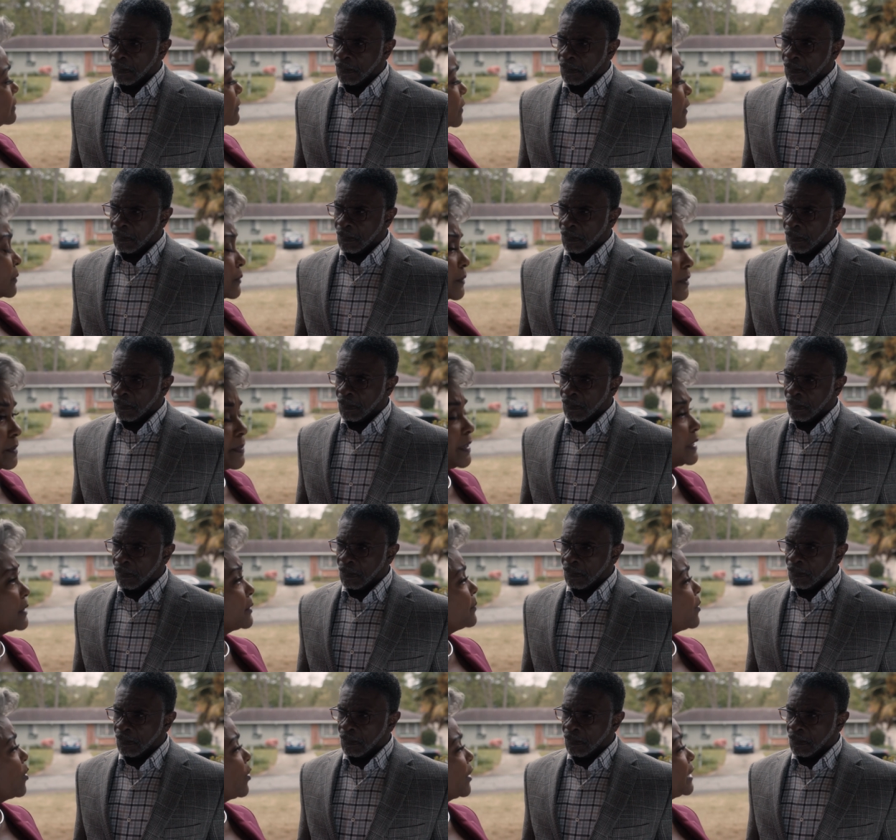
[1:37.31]
What would be the
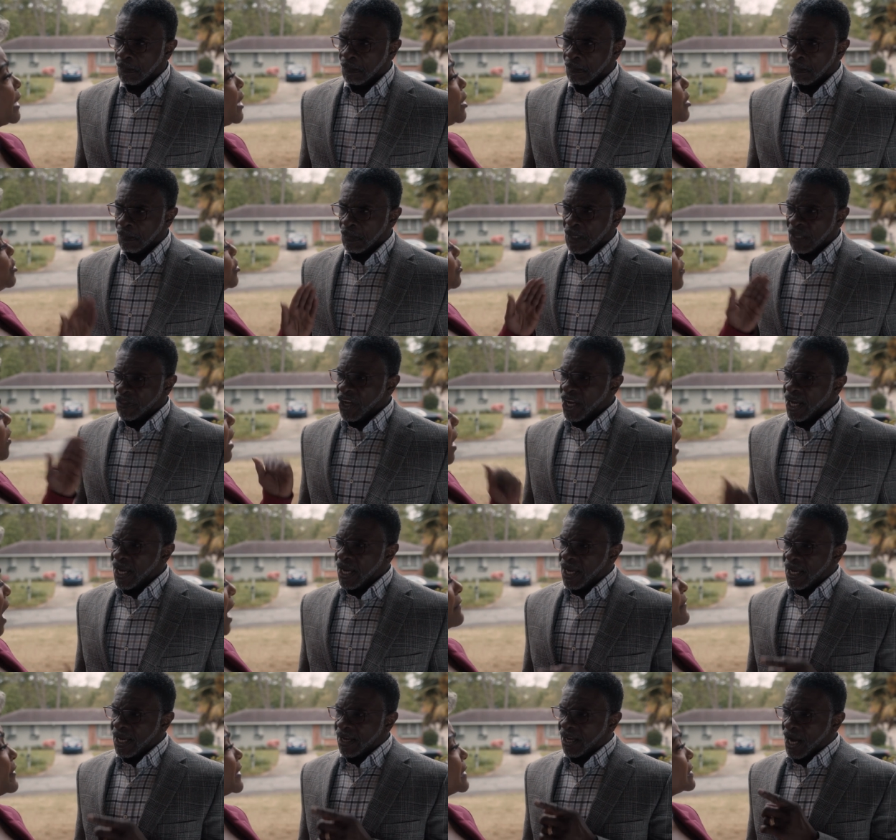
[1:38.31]
point? You
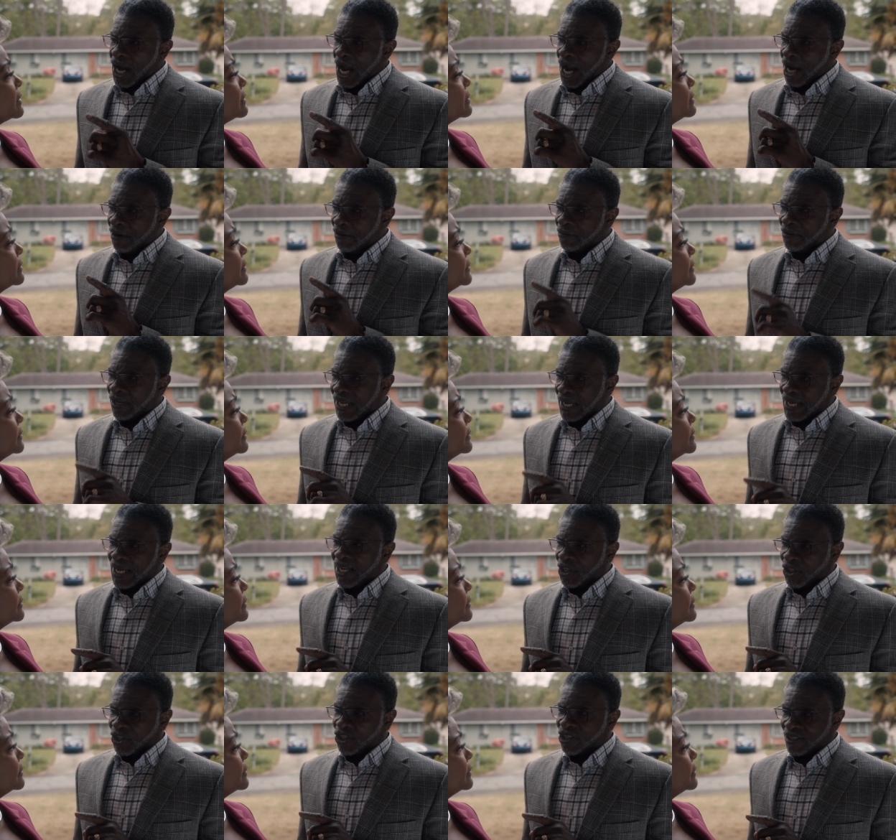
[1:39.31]
The
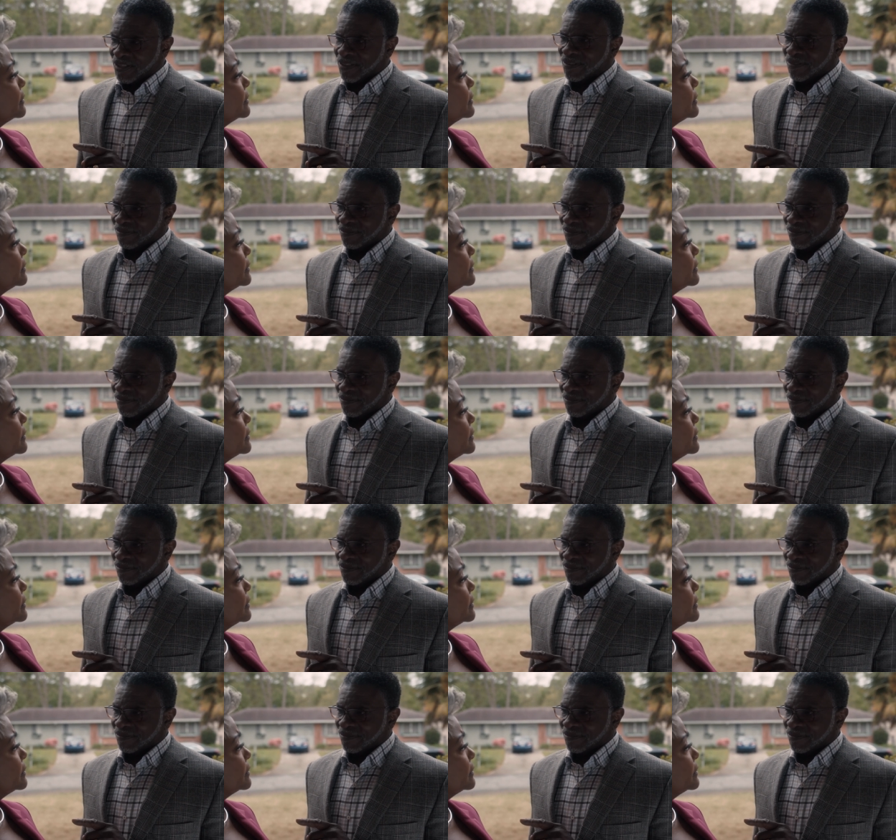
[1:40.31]
congregation